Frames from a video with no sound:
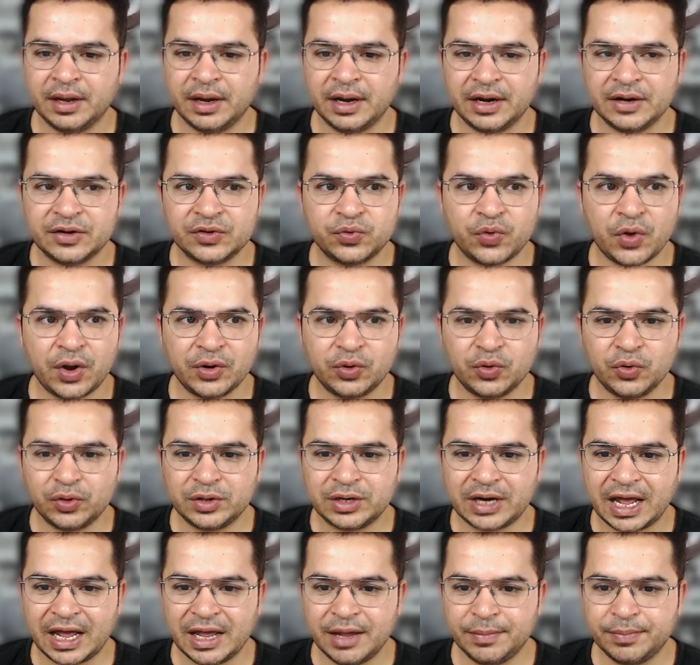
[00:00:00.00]
It's going to
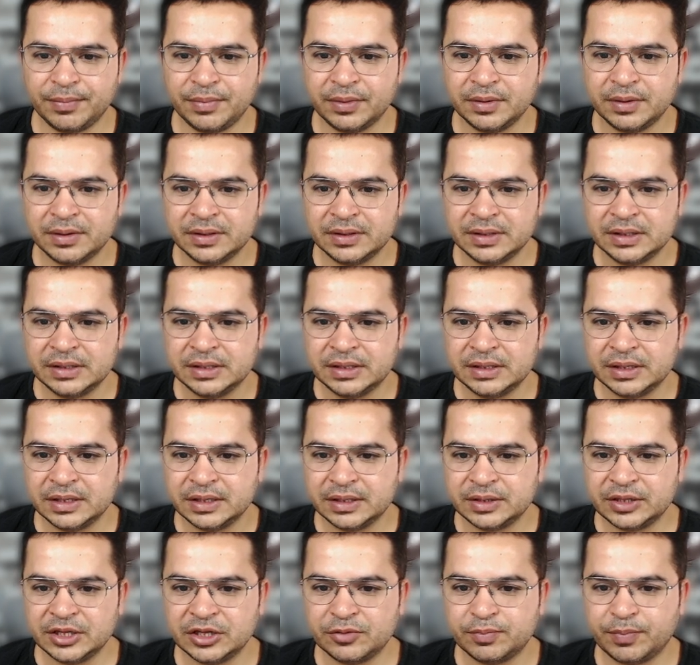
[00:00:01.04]
type
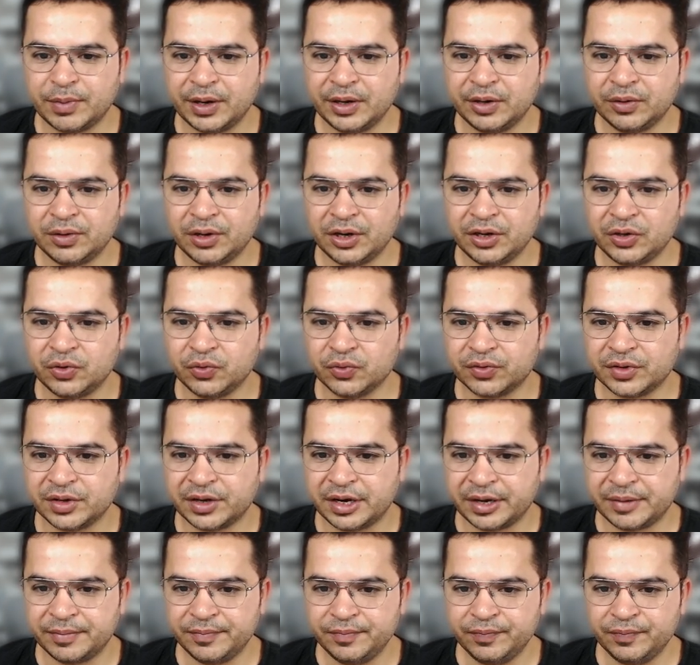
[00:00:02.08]
this particular
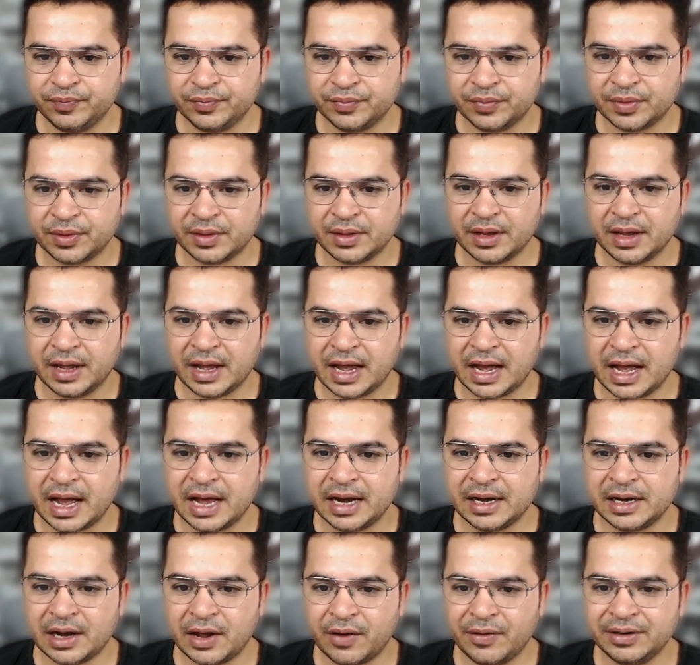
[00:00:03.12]
username,
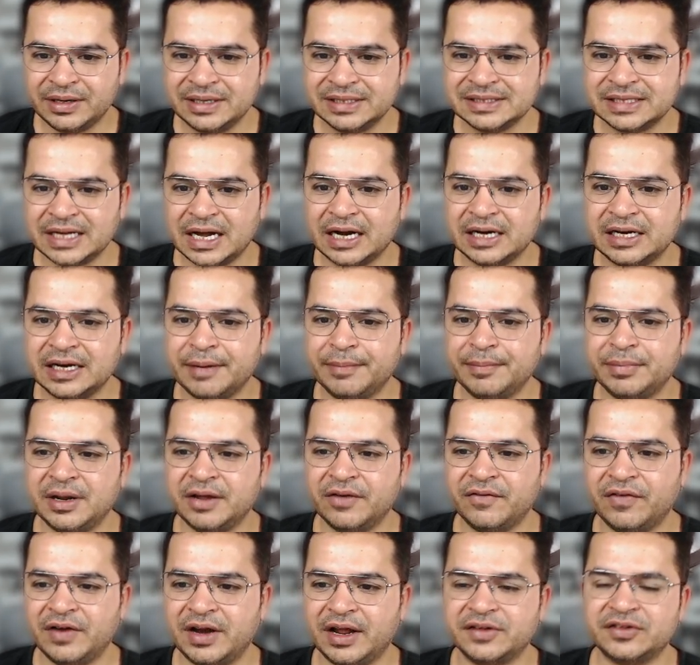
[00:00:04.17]
and now it is attempting
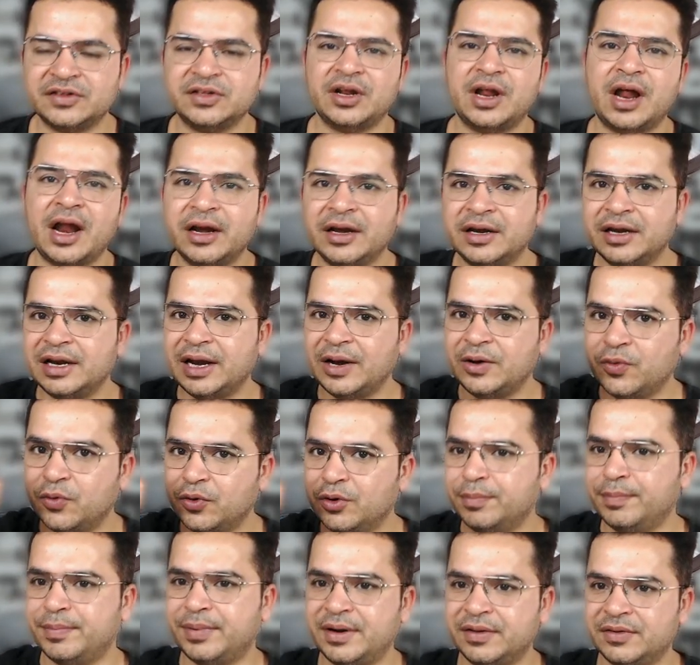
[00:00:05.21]
fill action. Until I
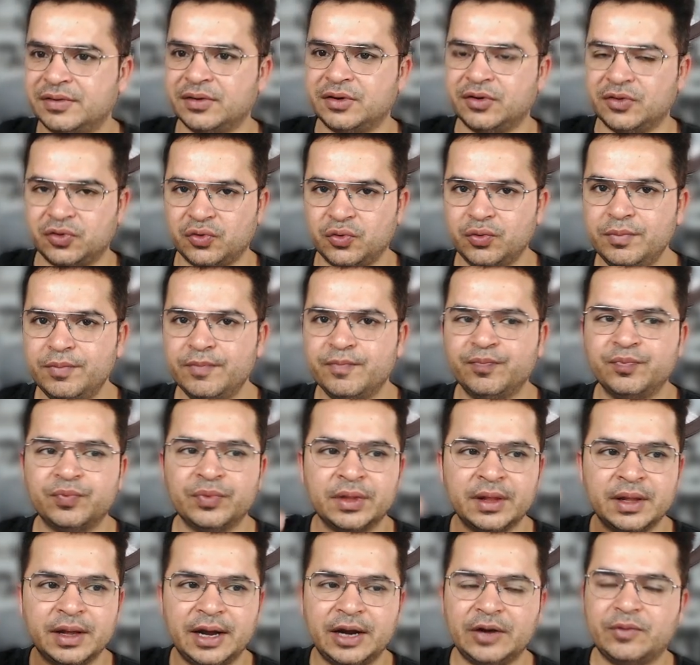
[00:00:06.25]
don't press resume,
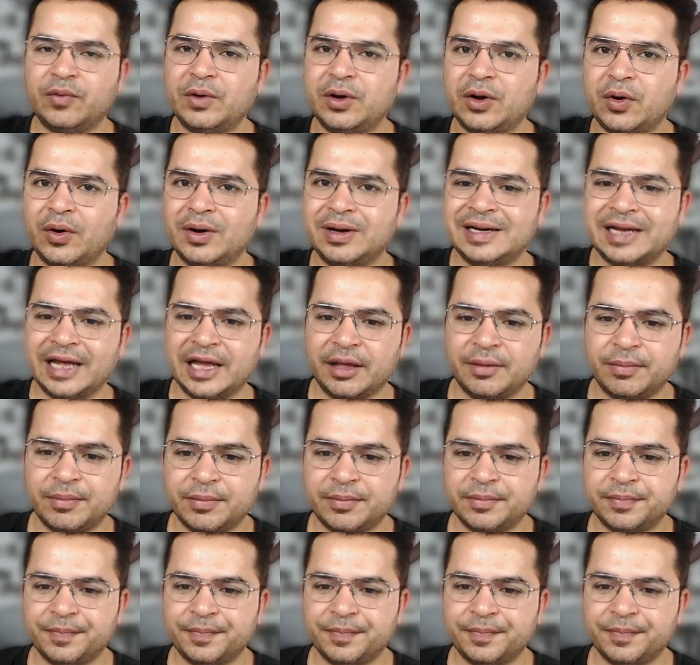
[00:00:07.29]
it will not type.